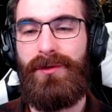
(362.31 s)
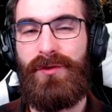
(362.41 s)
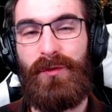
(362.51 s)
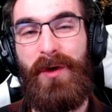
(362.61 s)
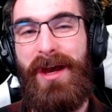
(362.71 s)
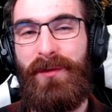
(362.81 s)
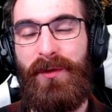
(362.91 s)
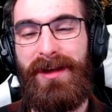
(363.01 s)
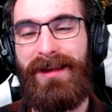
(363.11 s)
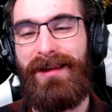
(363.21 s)

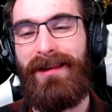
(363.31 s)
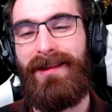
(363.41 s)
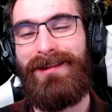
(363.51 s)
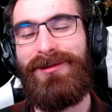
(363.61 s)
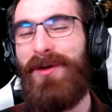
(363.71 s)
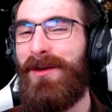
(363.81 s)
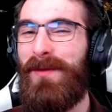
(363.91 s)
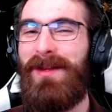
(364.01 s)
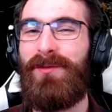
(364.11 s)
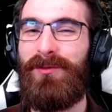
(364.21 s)
Dreadwings.
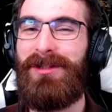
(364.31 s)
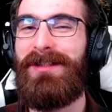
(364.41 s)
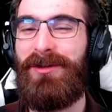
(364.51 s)
Dreadwings really